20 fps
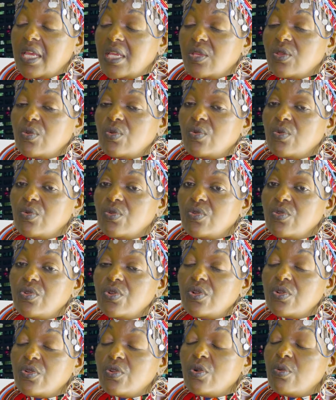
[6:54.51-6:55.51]
Like you
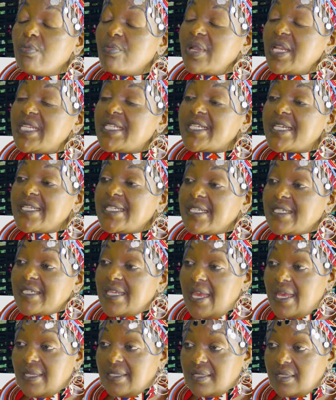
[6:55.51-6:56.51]
don't complete any
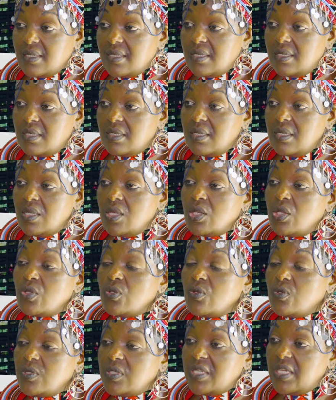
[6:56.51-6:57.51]
task.
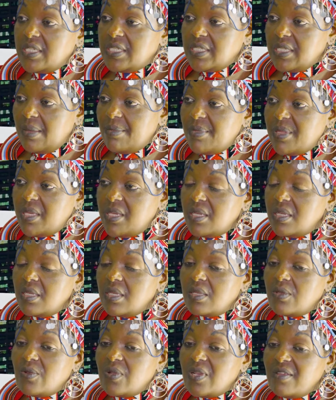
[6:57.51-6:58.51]
You start something,
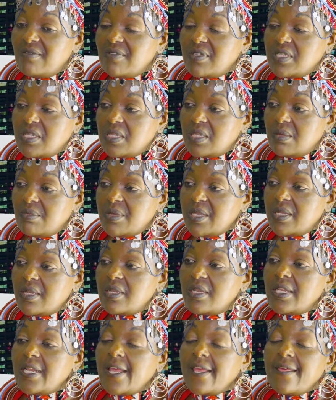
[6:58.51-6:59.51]
you leave it in the
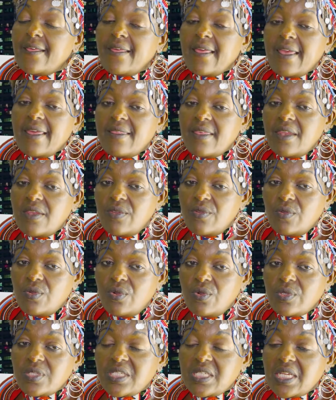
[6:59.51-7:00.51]
middle, and then you
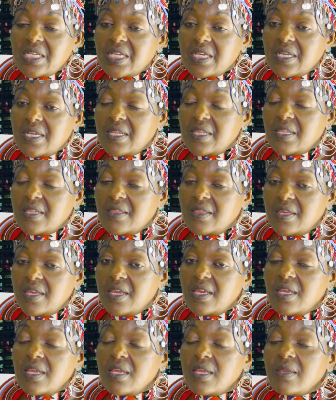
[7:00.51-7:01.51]
go start another
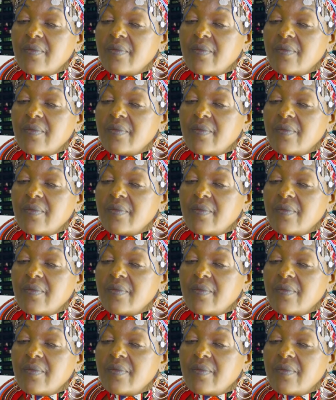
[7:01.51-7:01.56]
thing.